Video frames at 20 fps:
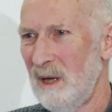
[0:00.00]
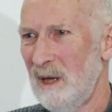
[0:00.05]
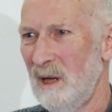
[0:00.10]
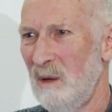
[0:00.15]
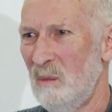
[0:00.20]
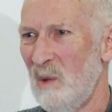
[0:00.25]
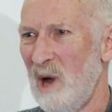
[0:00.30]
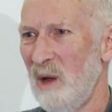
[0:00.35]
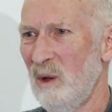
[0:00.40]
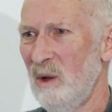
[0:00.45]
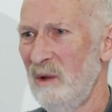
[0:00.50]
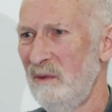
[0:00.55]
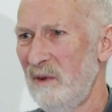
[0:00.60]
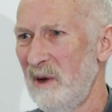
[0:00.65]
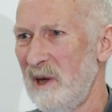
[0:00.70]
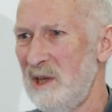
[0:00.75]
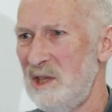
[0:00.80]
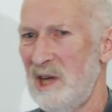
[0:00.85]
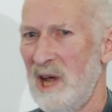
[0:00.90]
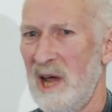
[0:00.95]
Uh, my old
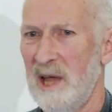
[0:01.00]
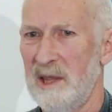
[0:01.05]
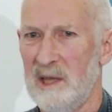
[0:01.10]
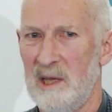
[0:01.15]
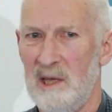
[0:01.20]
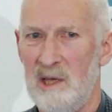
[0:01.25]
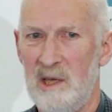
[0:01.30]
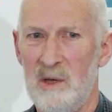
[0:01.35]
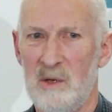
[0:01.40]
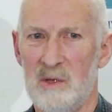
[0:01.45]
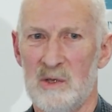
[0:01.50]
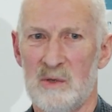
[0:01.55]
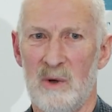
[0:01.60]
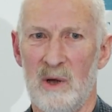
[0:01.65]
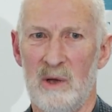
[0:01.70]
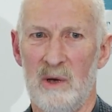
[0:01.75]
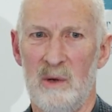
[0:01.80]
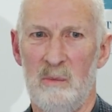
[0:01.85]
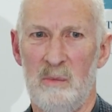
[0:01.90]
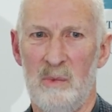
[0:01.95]
friend Jonathan Hughes
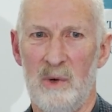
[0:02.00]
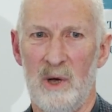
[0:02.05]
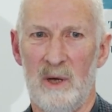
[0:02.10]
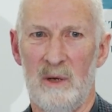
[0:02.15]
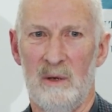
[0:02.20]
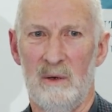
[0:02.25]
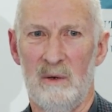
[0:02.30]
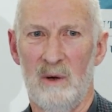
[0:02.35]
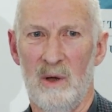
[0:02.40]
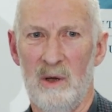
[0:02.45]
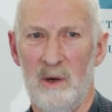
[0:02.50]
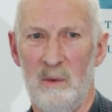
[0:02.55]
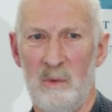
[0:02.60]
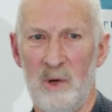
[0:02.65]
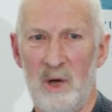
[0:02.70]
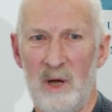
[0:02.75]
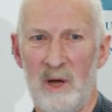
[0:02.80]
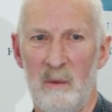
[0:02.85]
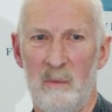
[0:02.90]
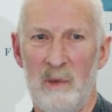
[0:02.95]
wrote a book, wrote a
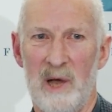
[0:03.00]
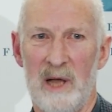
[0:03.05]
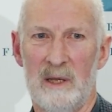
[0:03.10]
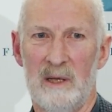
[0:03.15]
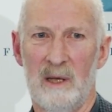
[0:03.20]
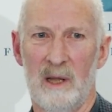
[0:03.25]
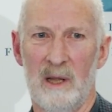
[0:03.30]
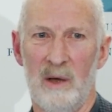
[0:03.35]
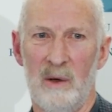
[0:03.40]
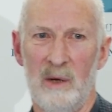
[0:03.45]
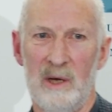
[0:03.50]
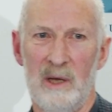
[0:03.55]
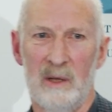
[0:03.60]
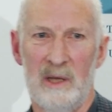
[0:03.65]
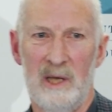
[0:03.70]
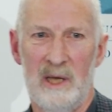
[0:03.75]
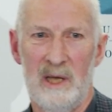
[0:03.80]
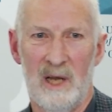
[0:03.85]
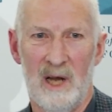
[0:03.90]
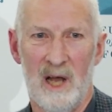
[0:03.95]
book about
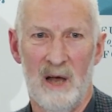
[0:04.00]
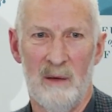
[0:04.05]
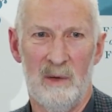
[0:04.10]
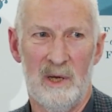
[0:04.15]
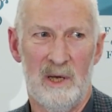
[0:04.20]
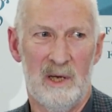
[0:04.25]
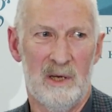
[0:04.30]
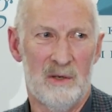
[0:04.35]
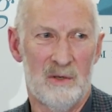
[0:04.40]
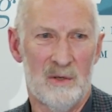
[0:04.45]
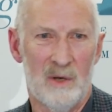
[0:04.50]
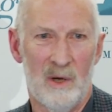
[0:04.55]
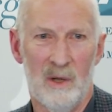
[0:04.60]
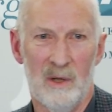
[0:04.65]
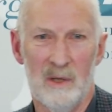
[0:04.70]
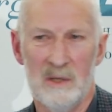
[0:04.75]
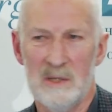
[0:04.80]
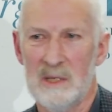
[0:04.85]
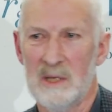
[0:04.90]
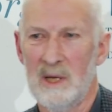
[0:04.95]
colonial economic
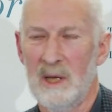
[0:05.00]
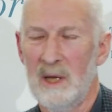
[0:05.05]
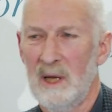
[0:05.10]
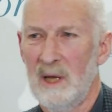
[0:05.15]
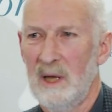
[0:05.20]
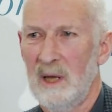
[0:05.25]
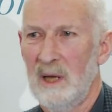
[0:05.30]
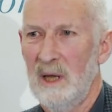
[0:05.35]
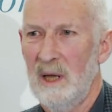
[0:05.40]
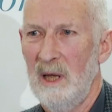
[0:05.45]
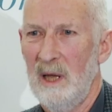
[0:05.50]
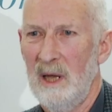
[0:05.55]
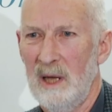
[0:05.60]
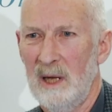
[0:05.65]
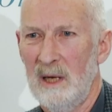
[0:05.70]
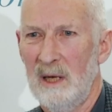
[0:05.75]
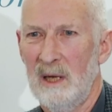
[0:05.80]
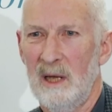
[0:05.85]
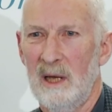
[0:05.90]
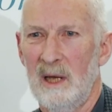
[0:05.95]
controls,
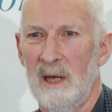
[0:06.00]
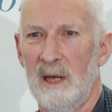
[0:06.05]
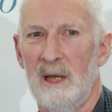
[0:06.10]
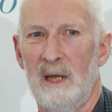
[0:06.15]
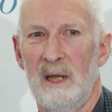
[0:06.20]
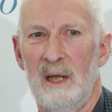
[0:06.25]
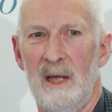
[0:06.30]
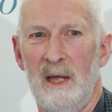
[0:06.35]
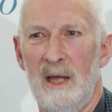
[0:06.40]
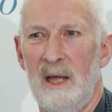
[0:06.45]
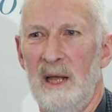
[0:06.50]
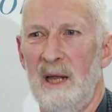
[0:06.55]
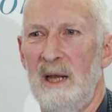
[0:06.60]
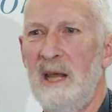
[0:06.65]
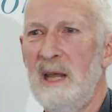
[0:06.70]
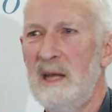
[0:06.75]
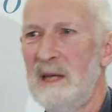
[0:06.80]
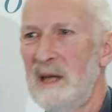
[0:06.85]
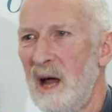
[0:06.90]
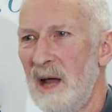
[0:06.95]
and uh, and
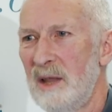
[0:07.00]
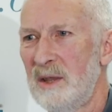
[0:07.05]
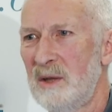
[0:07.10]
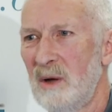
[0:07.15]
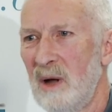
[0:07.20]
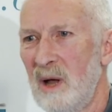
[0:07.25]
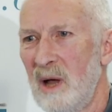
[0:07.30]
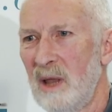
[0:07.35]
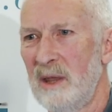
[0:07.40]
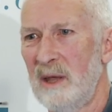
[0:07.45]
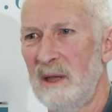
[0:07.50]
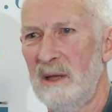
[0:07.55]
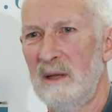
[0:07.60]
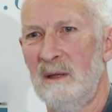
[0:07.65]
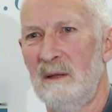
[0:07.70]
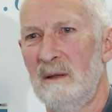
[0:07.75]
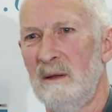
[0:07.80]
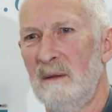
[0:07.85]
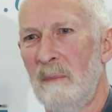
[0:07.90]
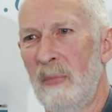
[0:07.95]
he had gone through all the
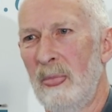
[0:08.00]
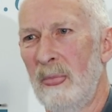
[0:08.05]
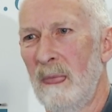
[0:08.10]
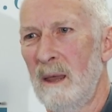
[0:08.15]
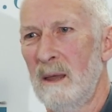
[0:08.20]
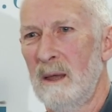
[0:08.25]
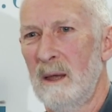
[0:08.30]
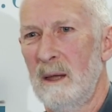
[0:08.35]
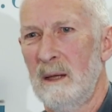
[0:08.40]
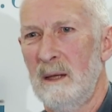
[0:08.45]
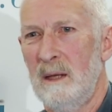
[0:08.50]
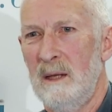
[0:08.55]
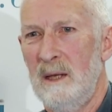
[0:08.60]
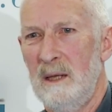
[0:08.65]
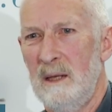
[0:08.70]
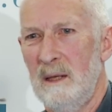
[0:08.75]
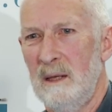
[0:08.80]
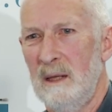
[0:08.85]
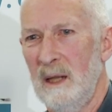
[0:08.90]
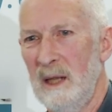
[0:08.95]

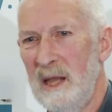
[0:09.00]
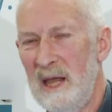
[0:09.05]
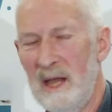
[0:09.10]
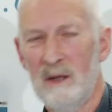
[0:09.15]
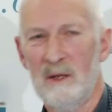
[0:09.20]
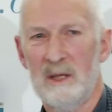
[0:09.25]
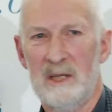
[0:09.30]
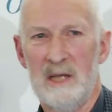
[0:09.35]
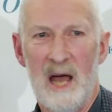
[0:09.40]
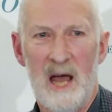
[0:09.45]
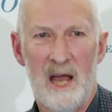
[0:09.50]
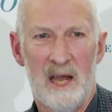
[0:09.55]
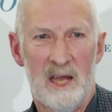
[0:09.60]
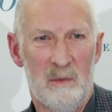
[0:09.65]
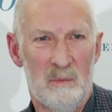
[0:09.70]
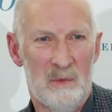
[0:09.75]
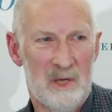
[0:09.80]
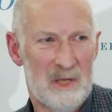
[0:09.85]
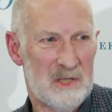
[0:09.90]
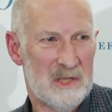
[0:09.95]
legal
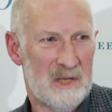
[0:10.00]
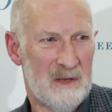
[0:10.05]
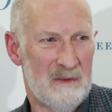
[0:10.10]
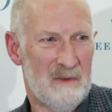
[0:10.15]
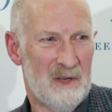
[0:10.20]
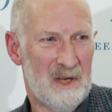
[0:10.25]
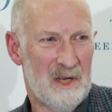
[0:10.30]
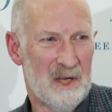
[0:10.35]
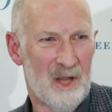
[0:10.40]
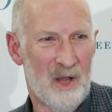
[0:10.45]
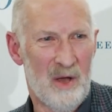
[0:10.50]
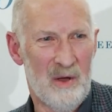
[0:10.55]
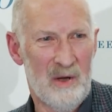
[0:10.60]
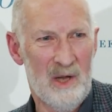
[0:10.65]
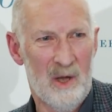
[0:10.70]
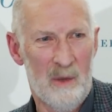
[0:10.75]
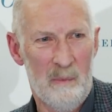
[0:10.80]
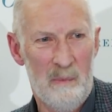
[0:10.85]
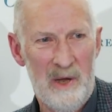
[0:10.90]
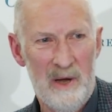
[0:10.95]
documents of the
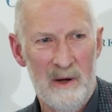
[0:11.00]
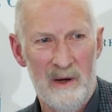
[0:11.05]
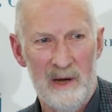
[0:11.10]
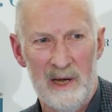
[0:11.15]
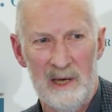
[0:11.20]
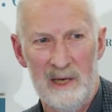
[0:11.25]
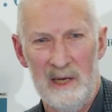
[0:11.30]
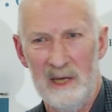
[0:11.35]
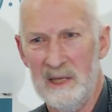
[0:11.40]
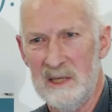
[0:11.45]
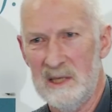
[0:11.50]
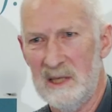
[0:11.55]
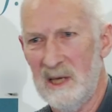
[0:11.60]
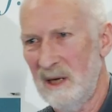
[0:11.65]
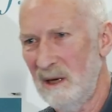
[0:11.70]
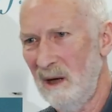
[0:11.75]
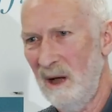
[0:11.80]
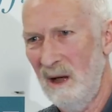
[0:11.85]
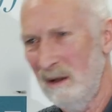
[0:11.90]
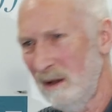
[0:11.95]
colonial period. And he had
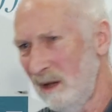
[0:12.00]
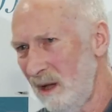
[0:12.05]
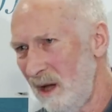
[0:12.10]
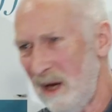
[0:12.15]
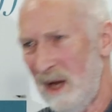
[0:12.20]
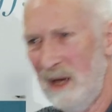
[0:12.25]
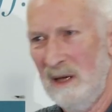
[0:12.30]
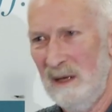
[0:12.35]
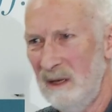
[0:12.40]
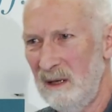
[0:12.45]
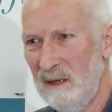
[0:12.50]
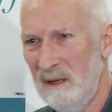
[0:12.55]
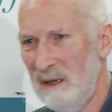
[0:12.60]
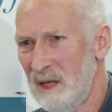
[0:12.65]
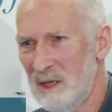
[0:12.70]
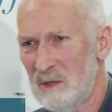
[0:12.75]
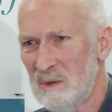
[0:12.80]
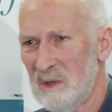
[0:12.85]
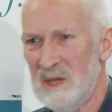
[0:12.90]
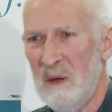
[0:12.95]
said, oh, look, it,
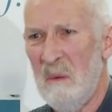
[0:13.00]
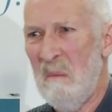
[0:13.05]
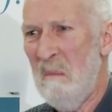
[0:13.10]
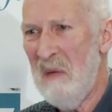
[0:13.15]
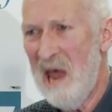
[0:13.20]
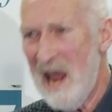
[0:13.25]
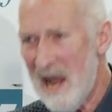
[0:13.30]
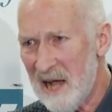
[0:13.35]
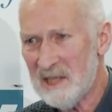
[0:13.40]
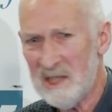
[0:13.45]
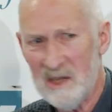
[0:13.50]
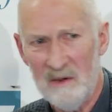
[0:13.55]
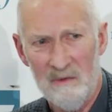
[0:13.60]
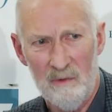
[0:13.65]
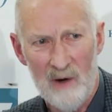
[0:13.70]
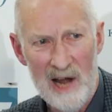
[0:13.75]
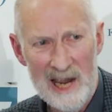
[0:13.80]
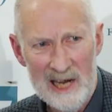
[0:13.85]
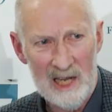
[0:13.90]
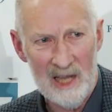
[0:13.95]
this was a
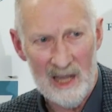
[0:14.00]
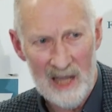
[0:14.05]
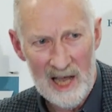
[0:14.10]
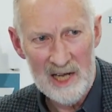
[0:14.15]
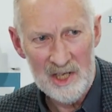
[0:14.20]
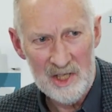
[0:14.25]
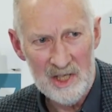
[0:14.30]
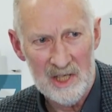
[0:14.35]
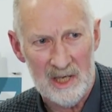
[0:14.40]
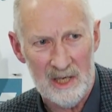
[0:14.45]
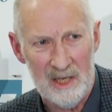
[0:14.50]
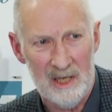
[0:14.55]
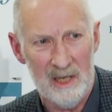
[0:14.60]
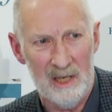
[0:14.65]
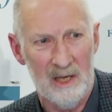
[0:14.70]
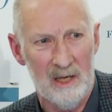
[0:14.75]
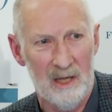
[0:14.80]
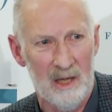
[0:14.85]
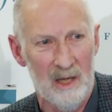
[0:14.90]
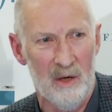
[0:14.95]
massive regulation in
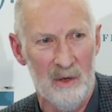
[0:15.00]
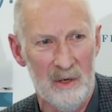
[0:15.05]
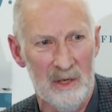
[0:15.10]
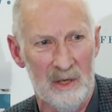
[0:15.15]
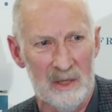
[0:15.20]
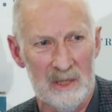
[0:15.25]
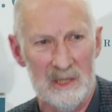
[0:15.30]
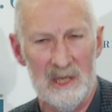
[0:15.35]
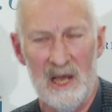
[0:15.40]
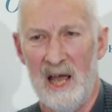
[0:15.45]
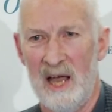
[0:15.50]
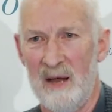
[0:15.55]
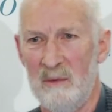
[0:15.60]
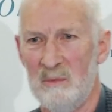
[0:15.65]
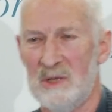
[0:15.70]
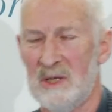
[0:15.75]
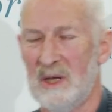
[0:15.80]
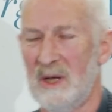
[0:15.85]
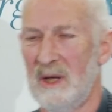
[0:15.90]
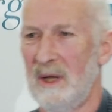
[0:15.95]
the colonial
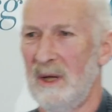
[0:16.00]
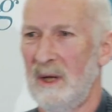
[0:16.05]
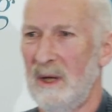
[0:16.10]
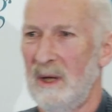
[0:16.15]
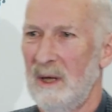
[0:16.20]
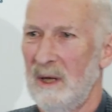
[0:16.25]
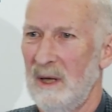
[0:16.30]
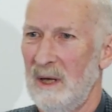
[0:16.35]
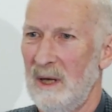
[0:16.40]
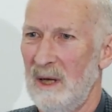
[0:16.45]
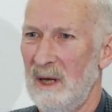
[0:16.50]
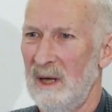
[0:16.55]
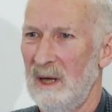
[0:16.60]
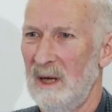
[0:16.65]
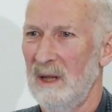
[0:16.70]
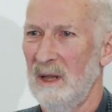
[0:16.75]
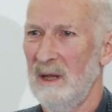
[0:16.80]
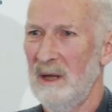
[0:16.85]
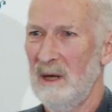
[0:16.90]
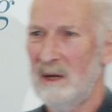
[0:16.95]
times.
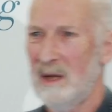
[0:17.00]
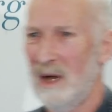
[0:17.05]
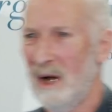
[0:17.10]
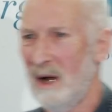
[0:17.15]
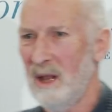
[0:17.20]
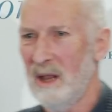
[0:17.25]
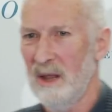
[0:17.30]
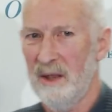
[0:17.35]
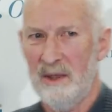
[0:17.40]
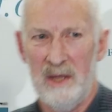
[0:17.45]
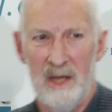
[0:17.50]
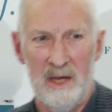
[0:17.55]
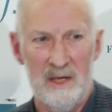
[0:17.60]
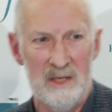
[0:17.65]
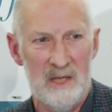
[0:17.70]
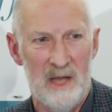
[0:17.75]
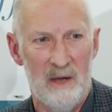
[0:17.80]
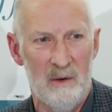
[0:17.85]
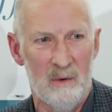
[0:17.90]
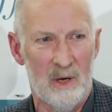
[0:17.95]
Uh, look at all the
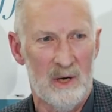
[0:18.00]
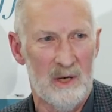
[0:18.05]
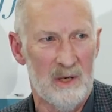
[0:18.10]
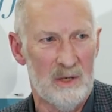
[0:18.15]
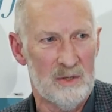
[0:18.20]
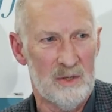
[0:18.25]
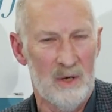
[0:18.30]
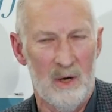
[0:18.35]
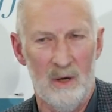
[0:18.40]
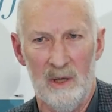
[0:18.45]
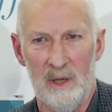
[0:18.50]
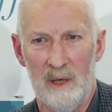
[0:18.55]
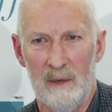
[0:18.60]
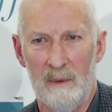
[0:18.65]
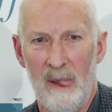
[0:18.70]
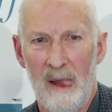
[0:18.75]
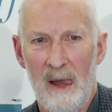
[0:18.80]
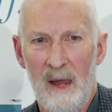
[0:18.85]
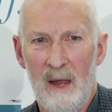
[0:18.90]
things they were controlling.